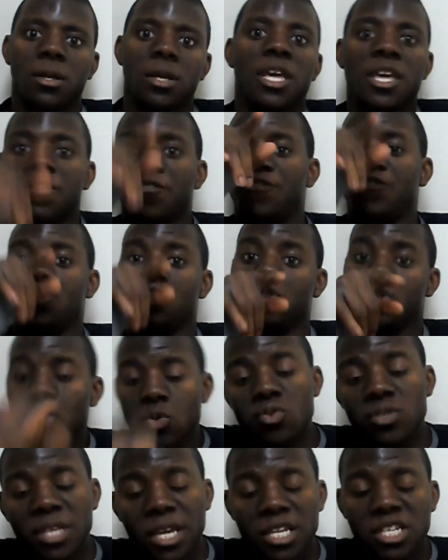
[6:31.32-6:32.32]
If
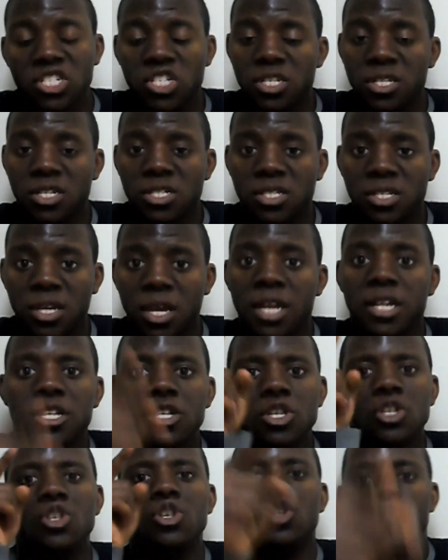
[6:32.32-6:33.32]
you say she looks good,
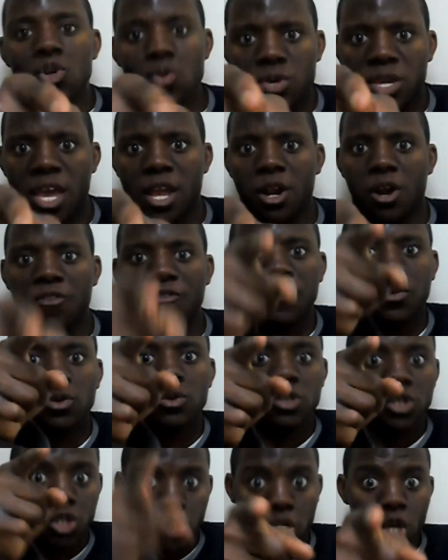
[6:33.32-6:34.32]
you get her for
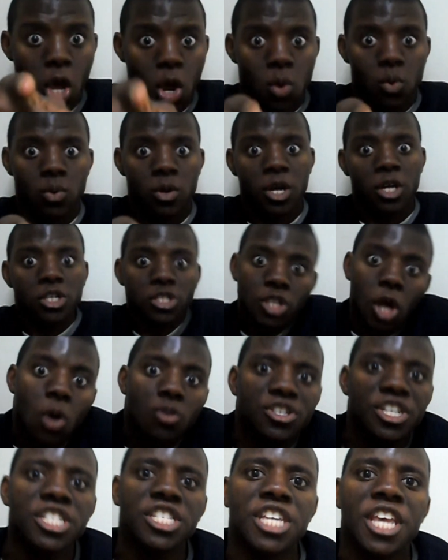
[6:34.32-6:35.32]
you.
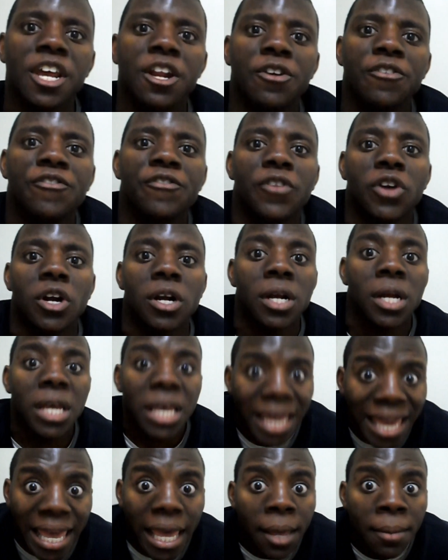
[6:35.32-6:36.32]
Don't just get her for
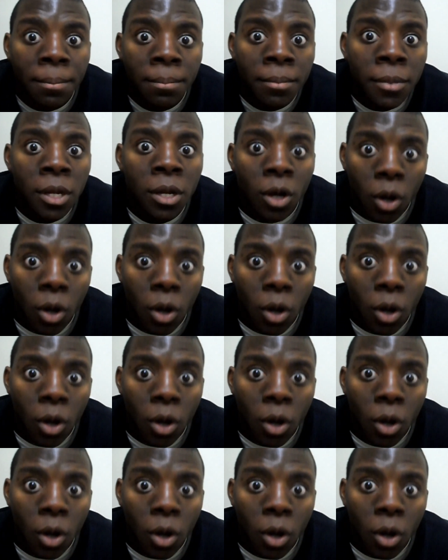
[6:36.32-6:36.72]
him.